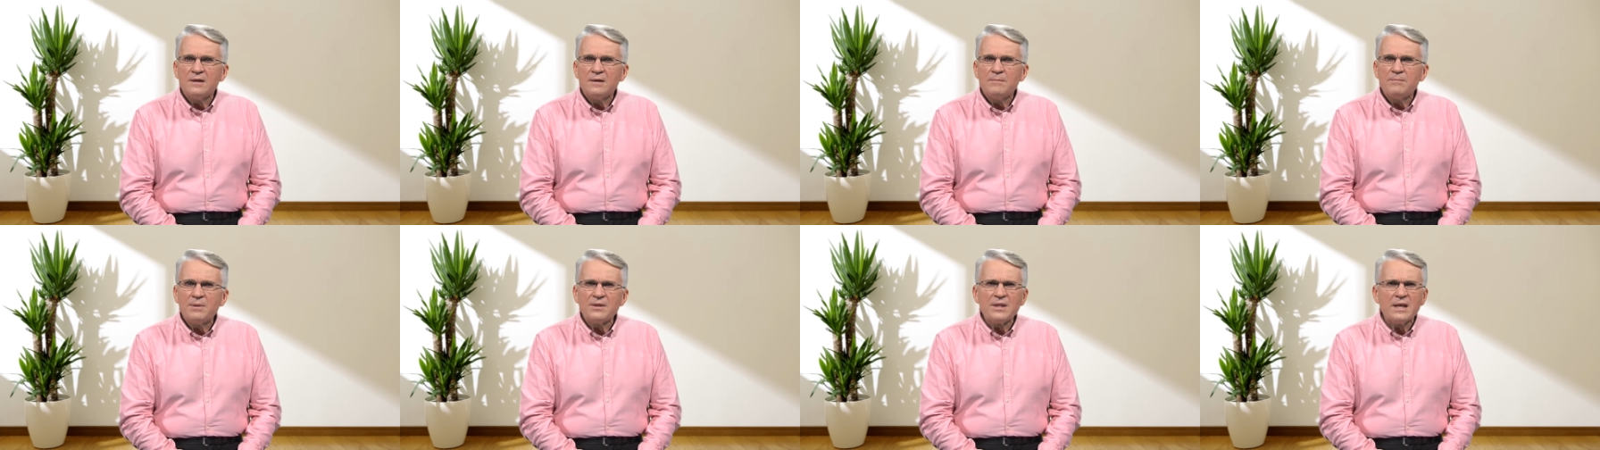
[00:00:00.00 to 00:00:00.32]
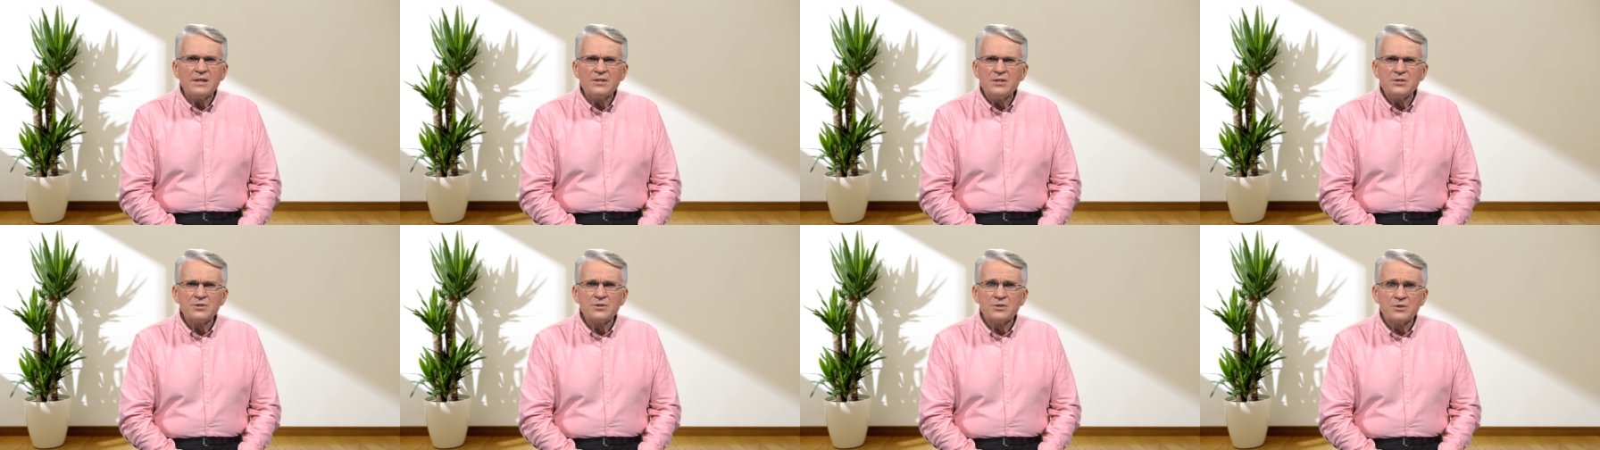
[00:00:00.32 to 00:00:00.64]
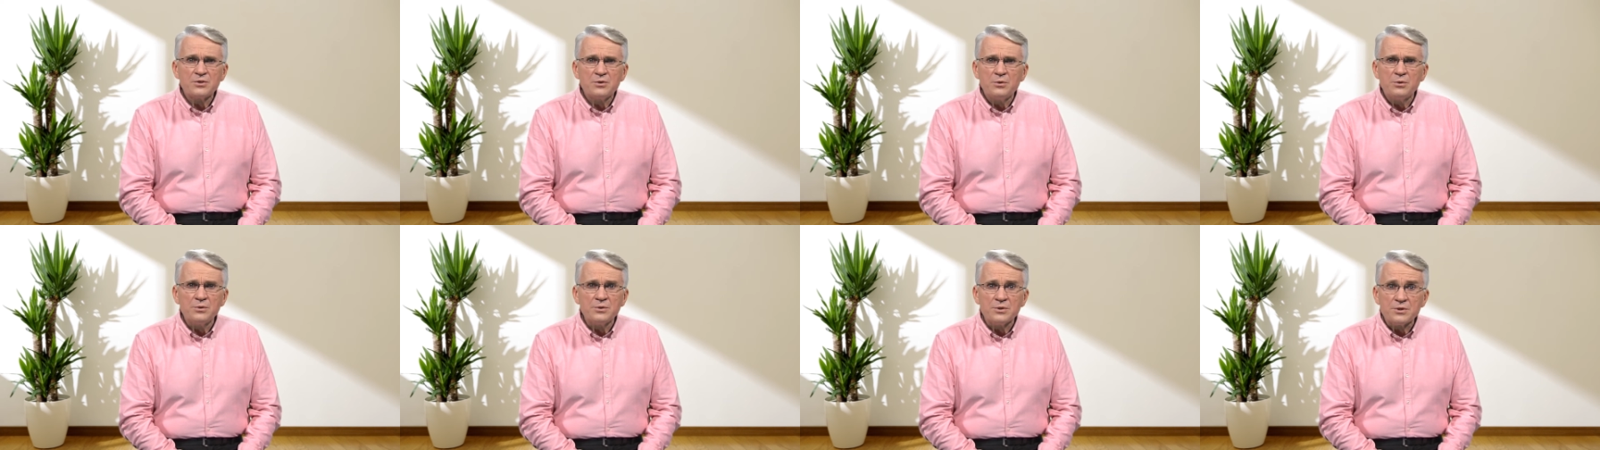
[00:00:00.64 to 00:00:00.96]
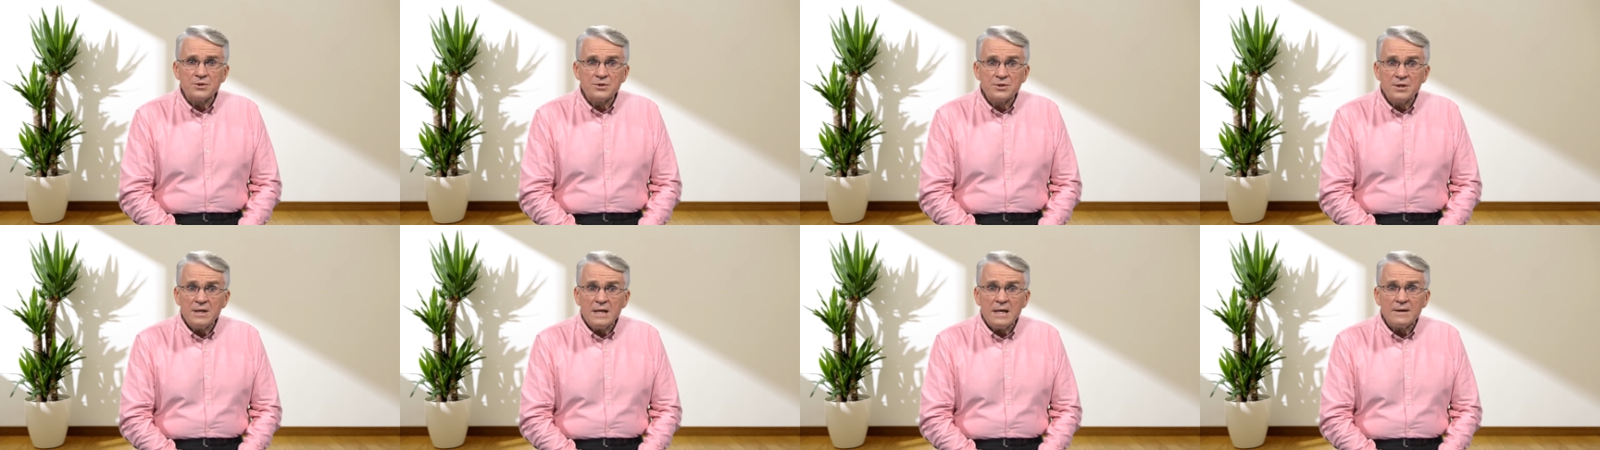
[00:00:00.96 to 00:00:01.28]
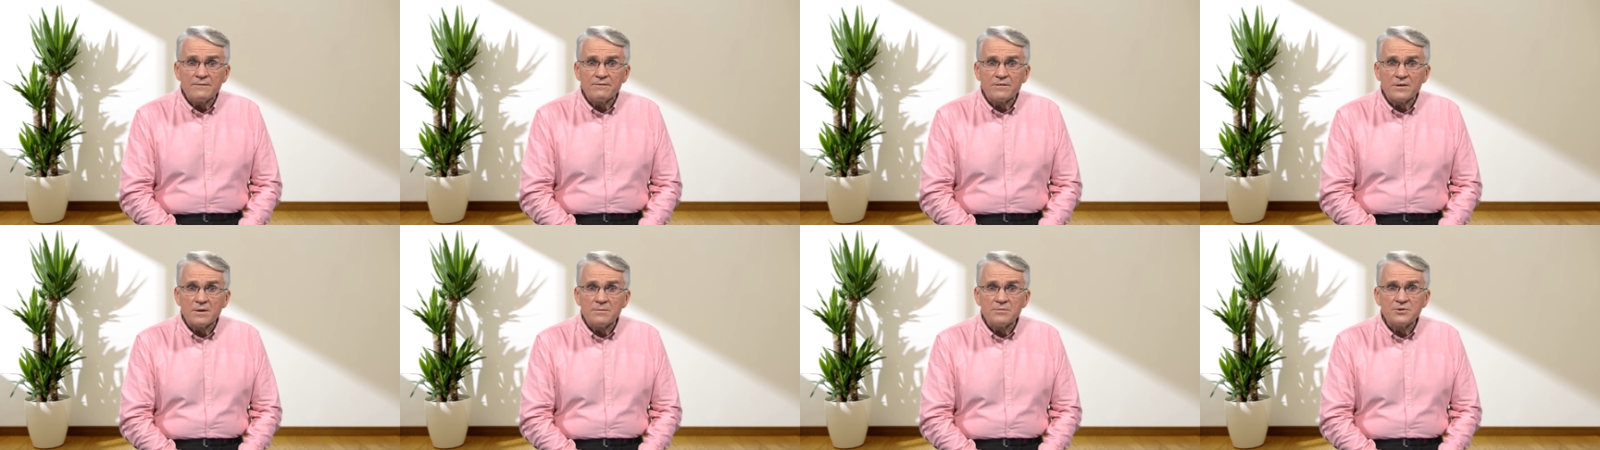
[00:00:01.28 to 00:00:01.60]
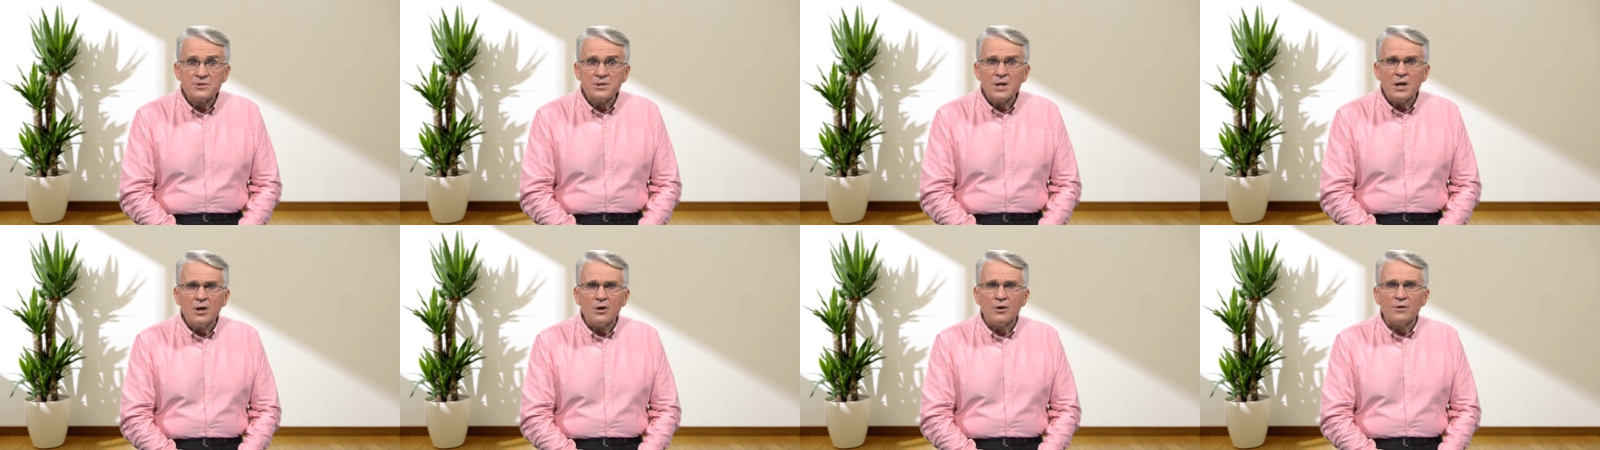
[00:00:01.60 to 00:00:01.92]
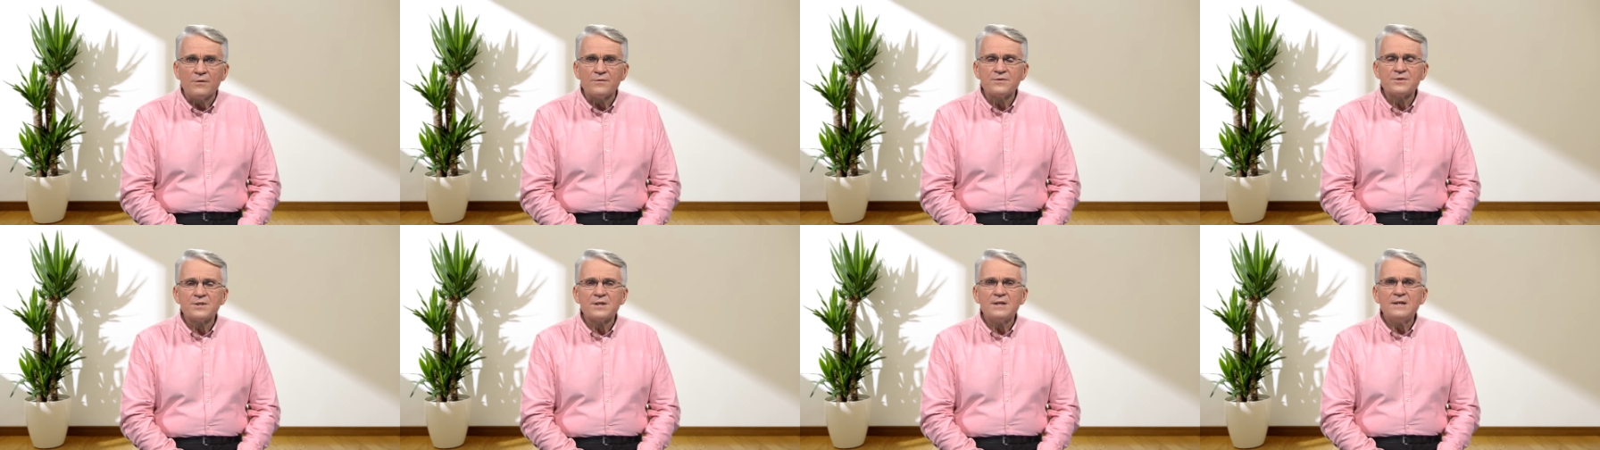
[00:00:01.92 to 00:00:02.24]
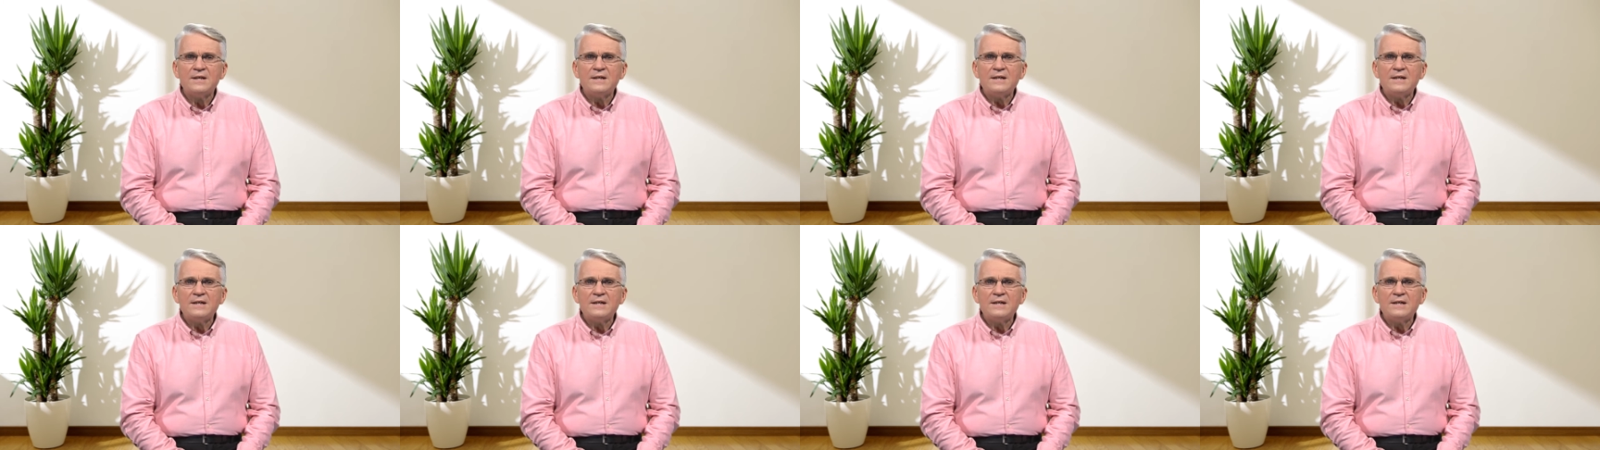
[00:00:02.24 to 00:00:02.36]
but they just couldn't see it for themselves,